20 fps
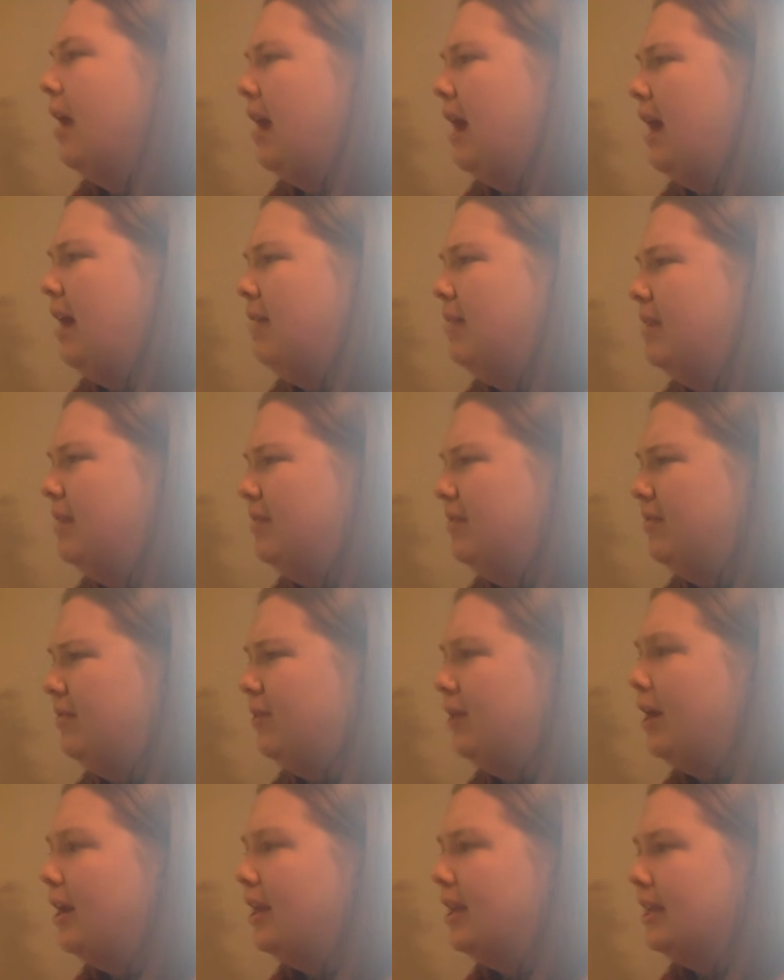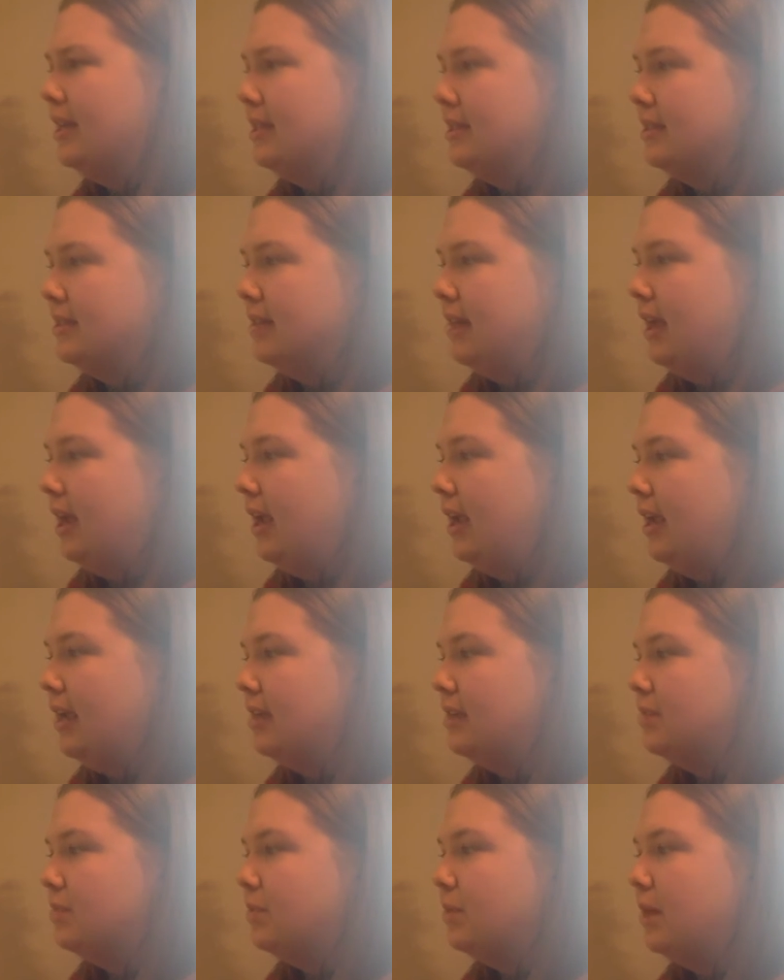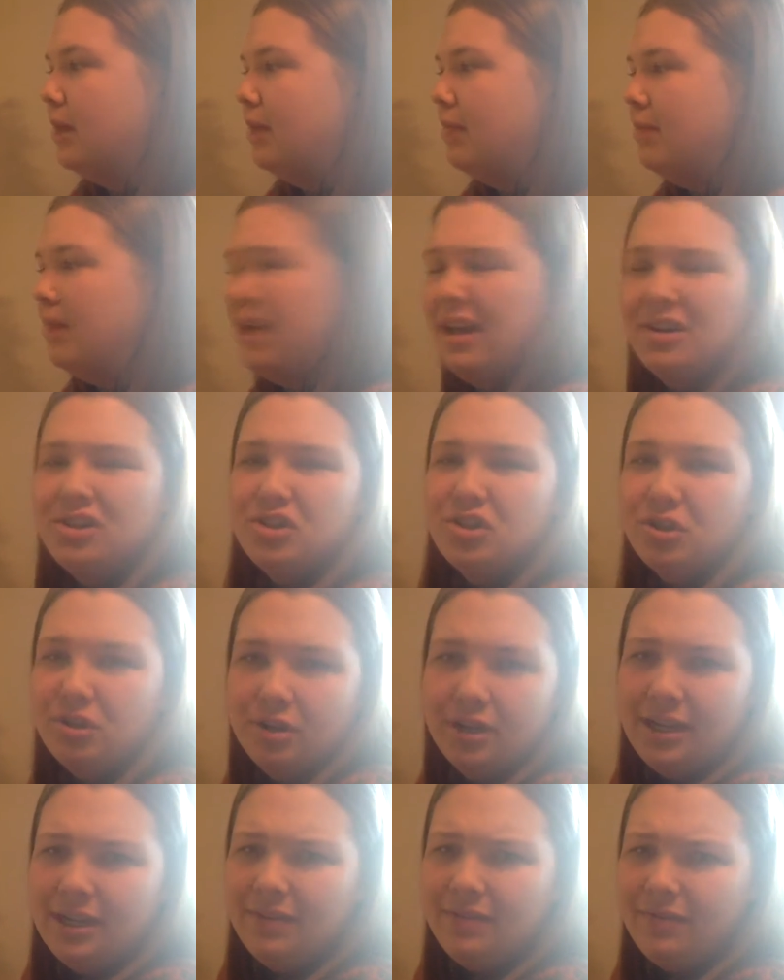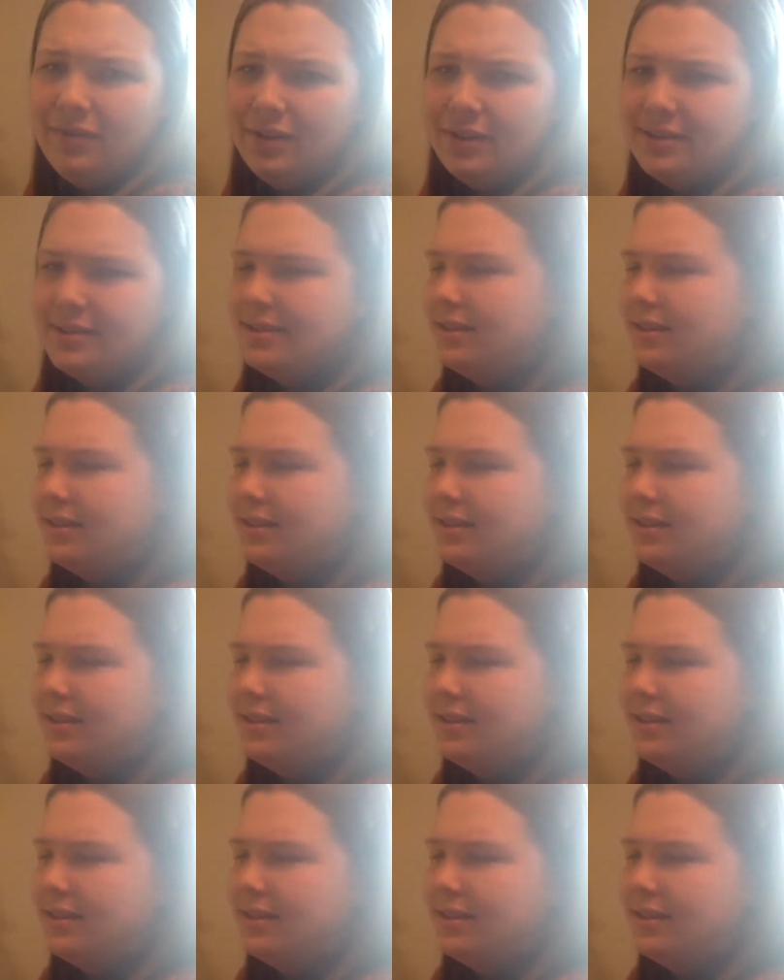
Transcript: "I mean, Freddie is nice, but I'm not sure he fits